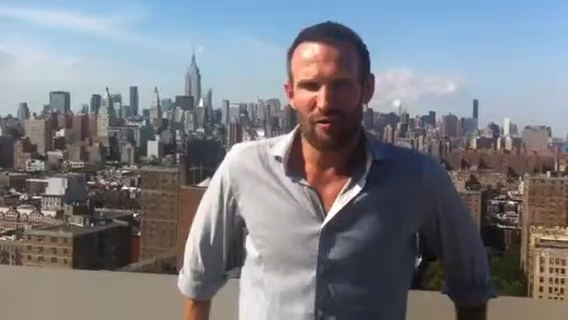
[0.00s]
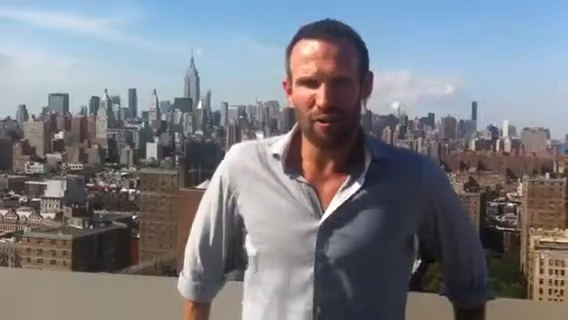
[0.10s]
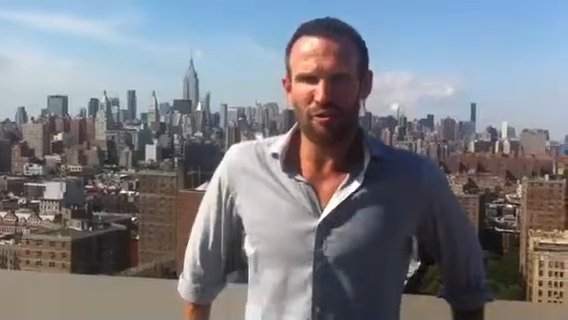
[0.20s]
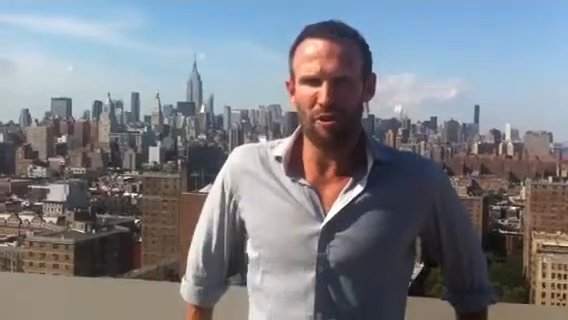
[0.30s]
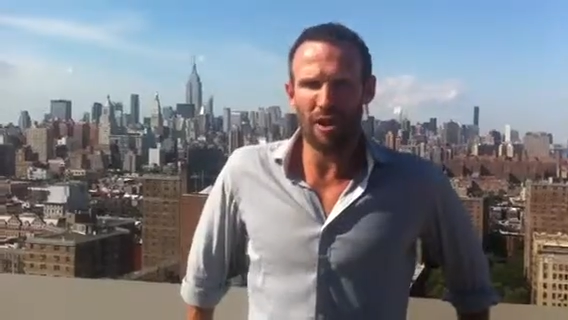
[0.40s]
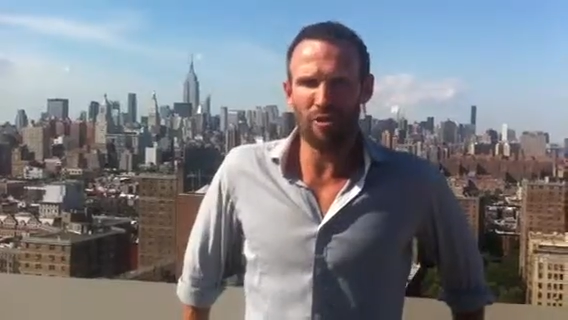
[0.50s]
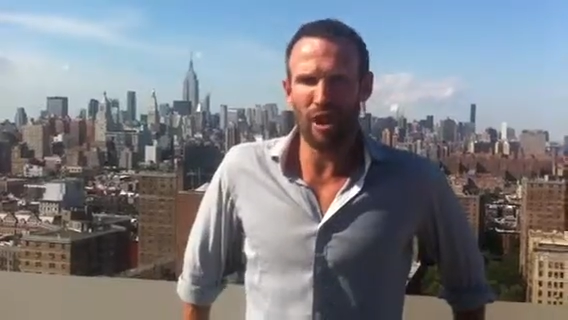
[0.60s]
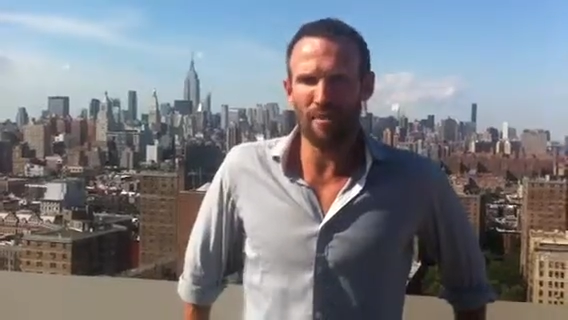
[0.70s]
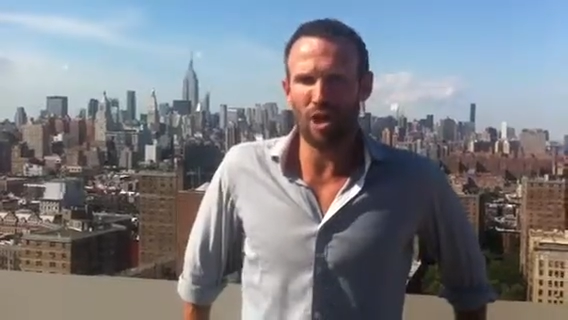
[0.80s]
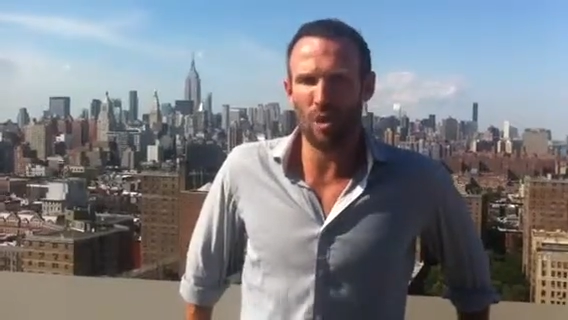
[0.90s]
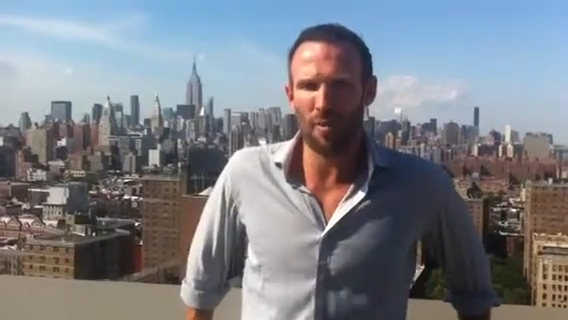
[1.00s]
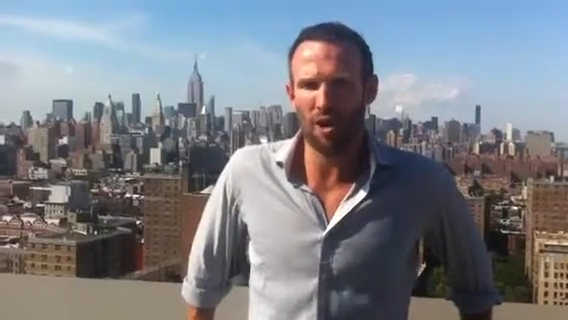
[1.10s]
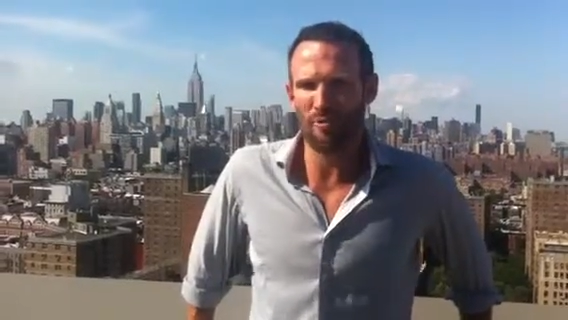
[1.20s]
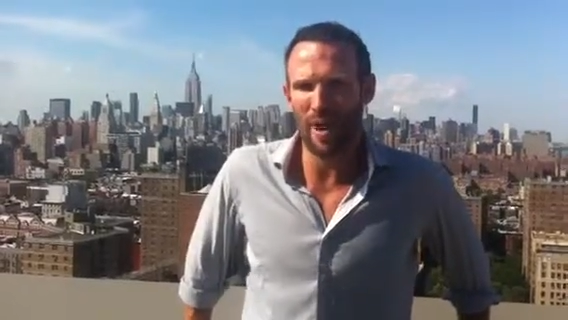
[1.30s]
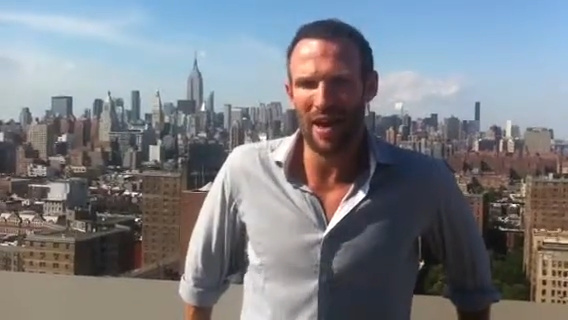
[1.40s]
feel free to grab a
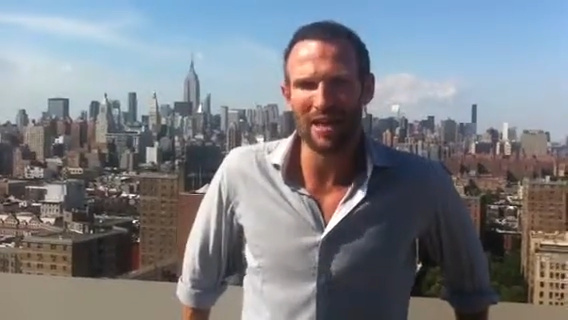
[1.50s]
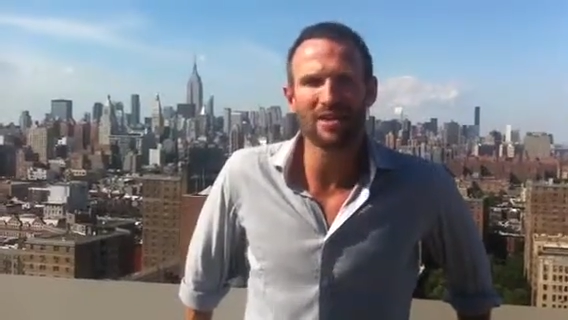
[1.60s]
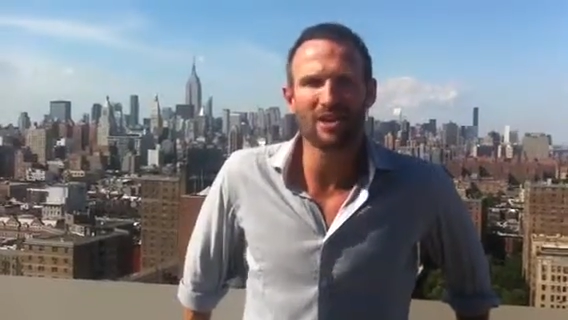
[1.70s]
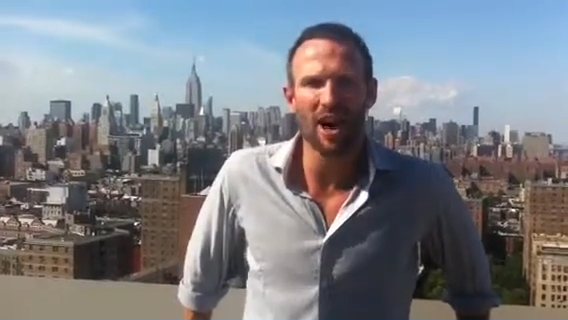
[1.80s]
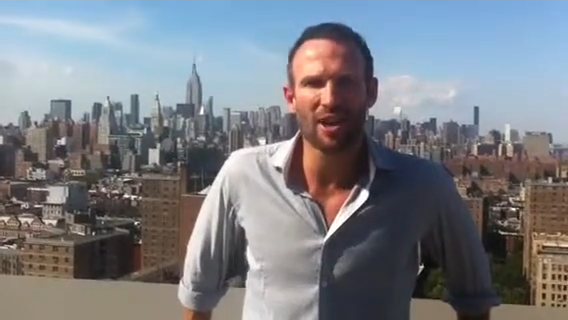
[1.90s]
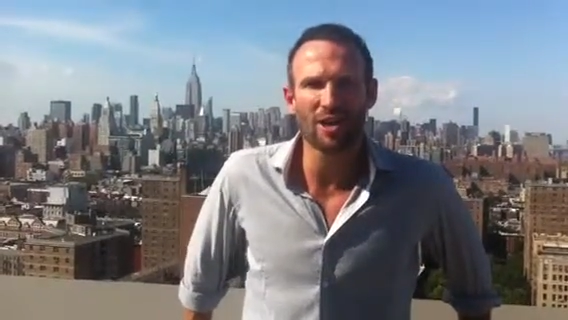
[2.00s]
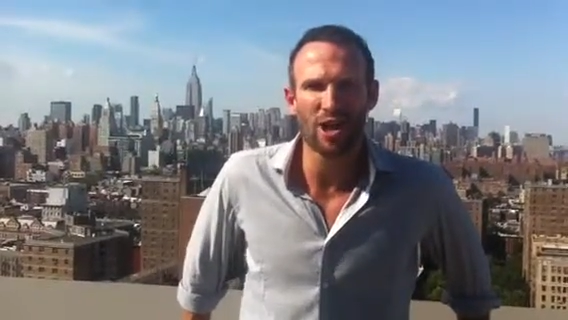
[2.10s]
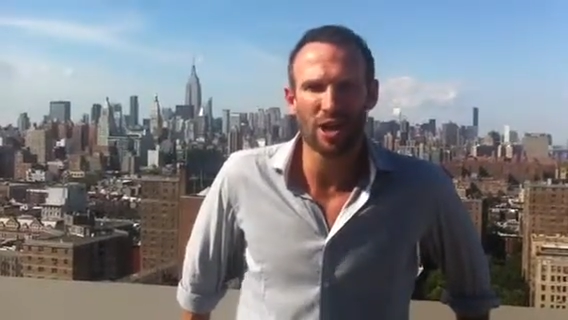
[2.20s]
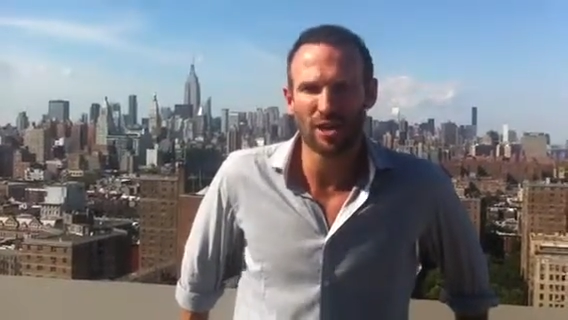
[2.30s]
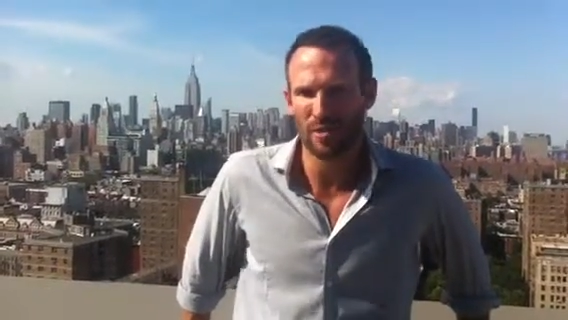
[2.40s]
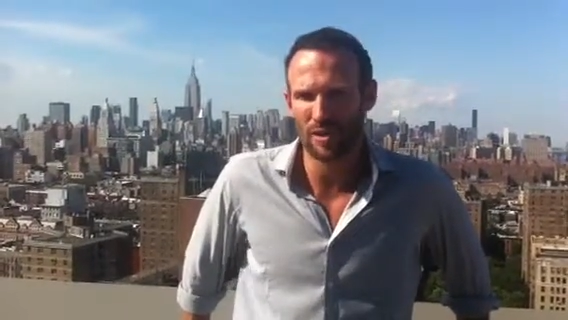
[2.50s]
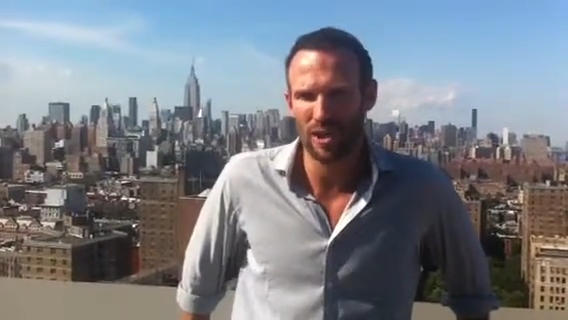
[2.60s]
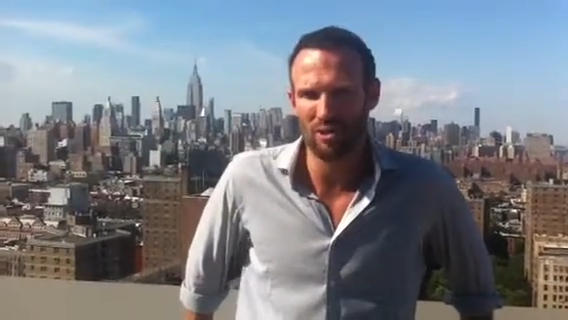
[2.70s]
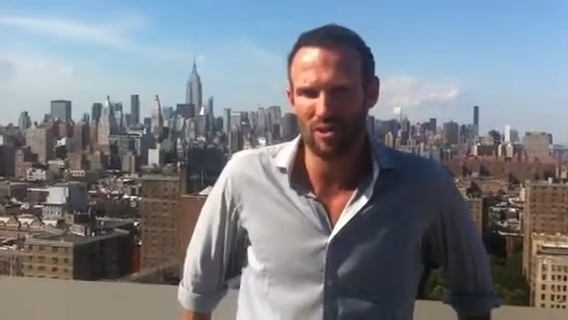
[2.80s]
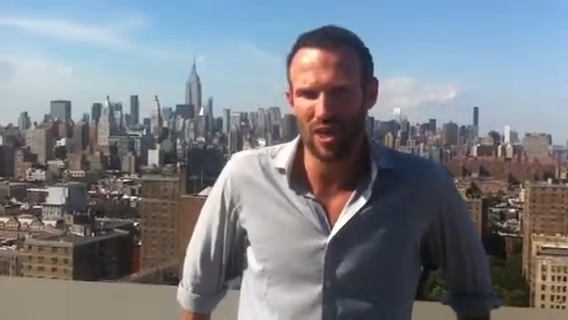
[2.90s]
copy of my Insider Journalism
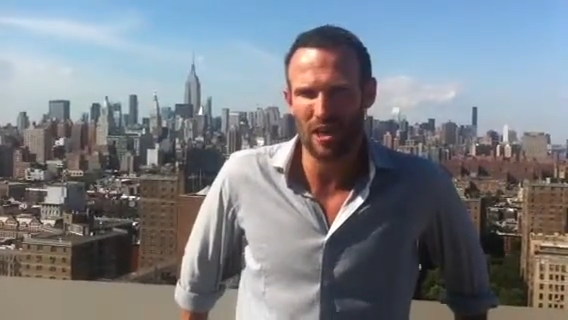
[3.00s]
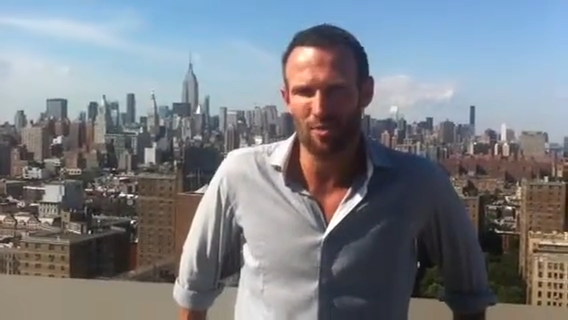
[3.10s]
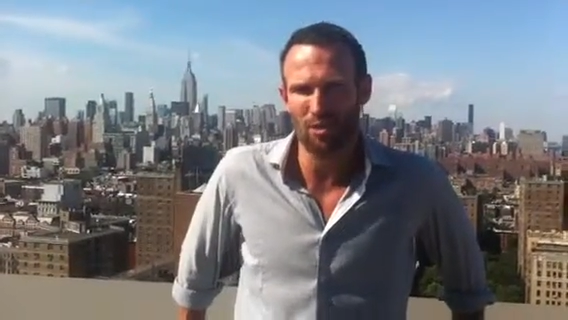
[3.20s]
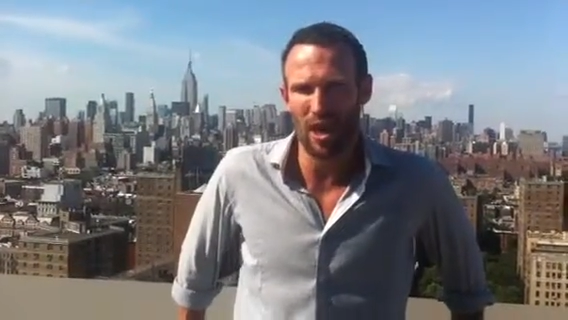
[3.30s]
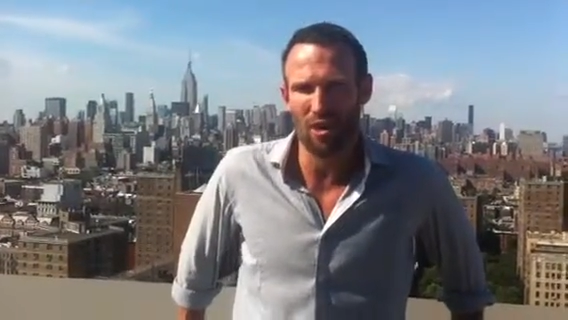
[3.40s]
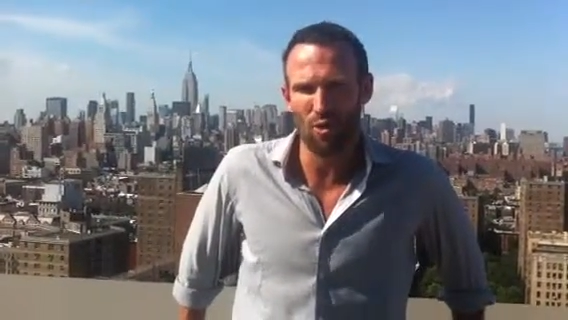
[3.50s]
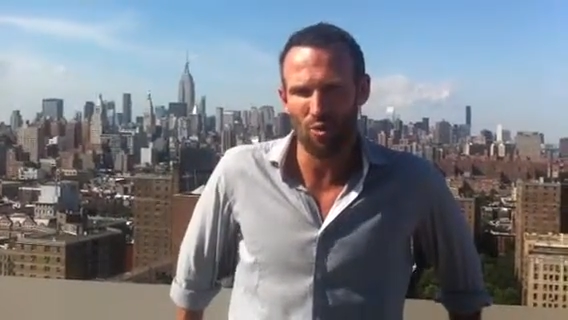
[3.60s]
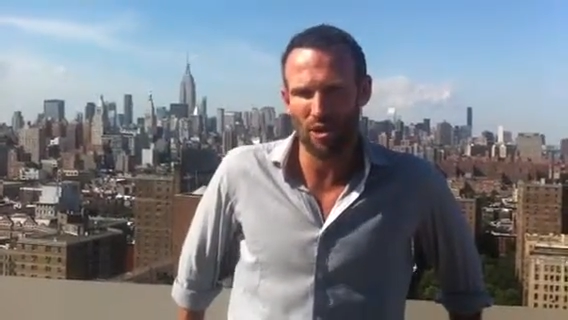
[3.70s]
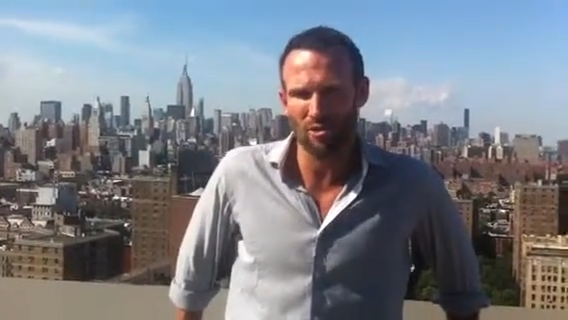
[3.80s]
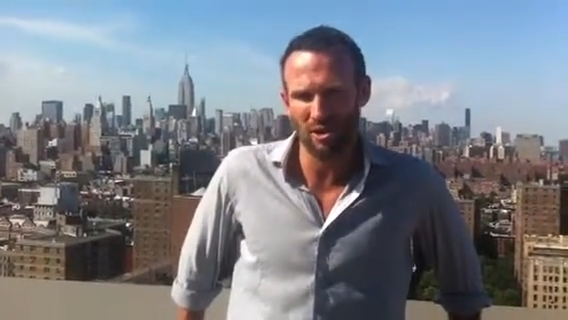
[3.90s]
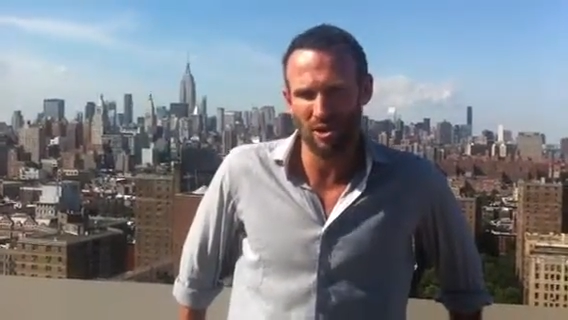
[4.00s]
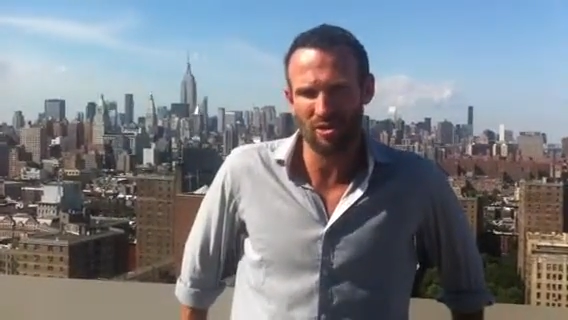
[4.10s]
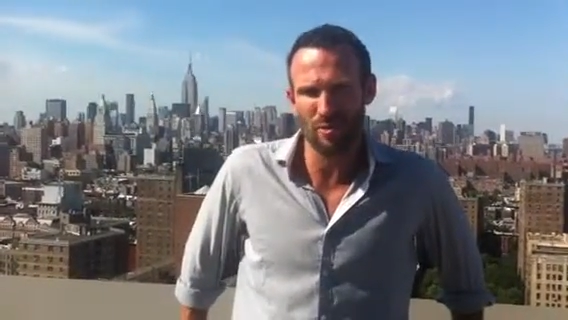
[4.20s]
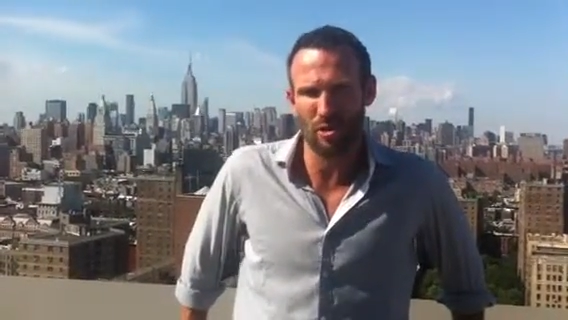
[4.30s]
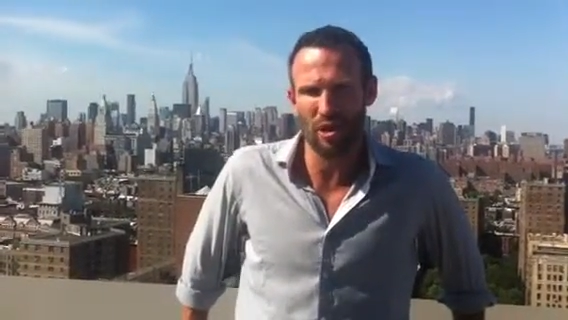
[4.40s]
Secrets ebook and audio
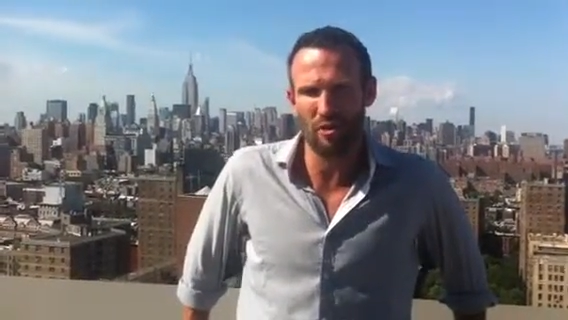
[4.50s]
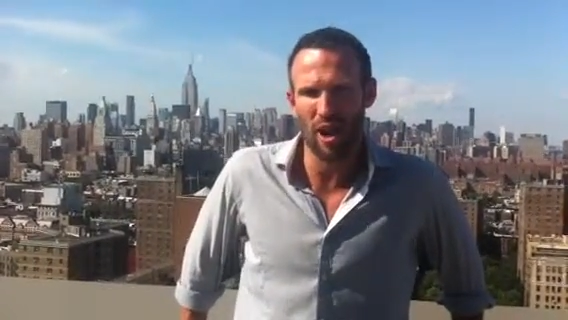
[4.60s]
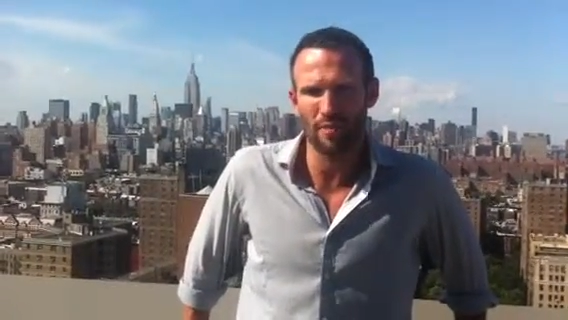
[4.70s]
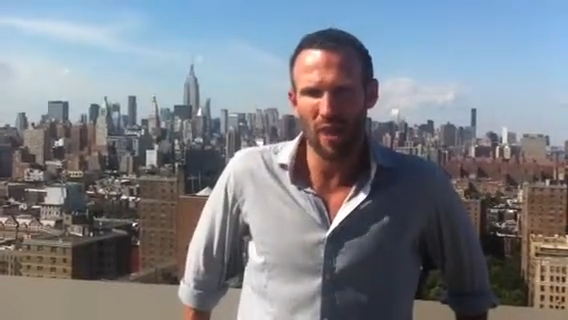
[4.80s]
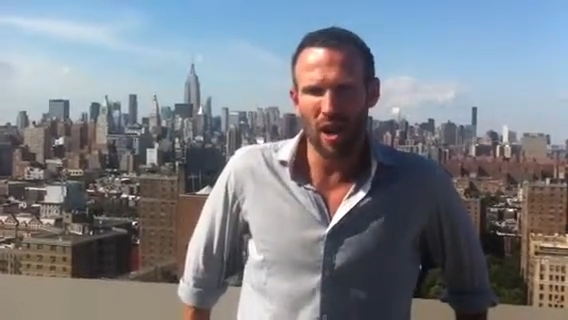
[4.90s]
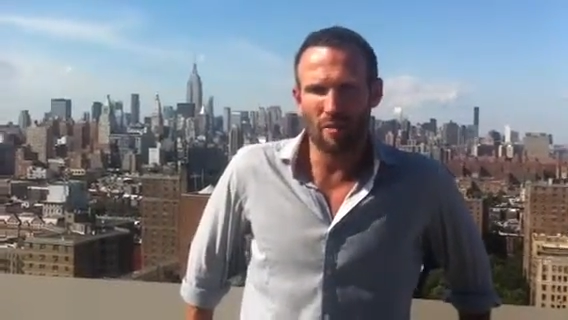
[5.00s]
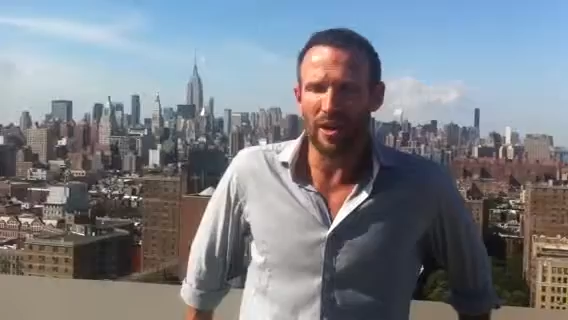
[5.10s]
series program.